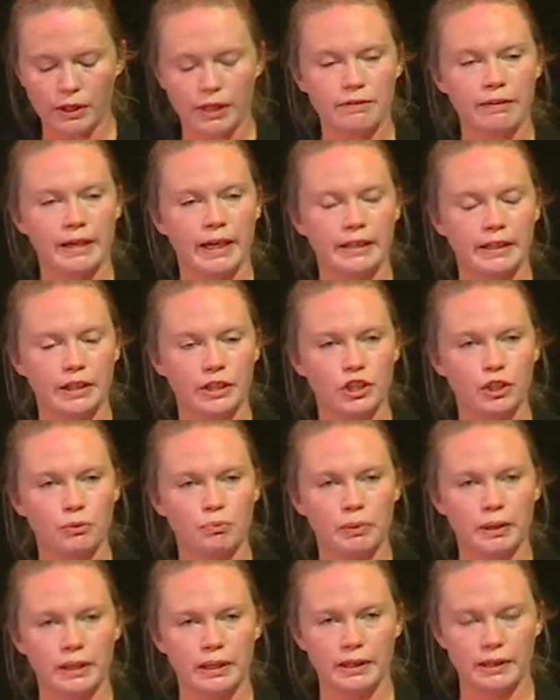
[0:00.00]
if any, should
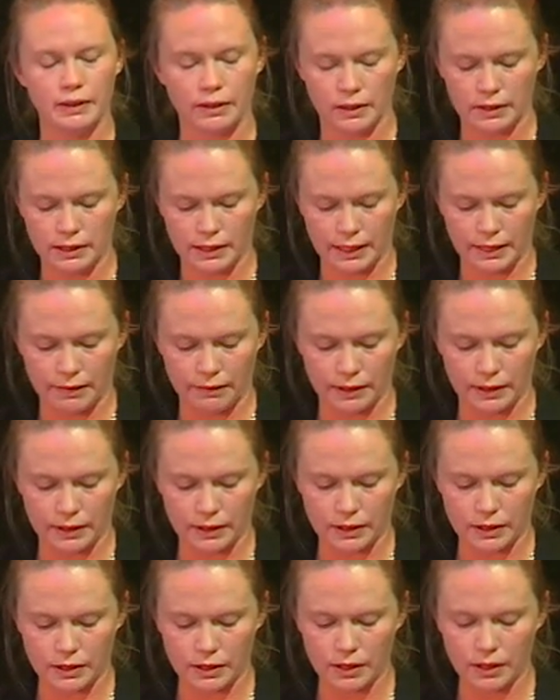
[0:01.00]
be in those
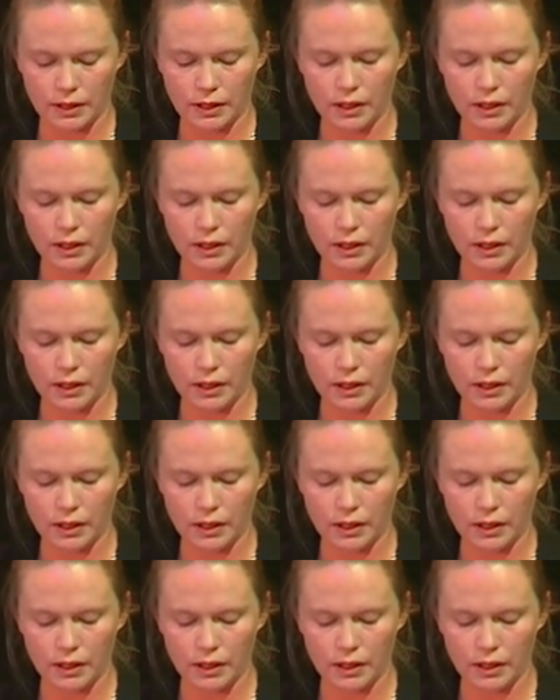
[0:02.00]
areas.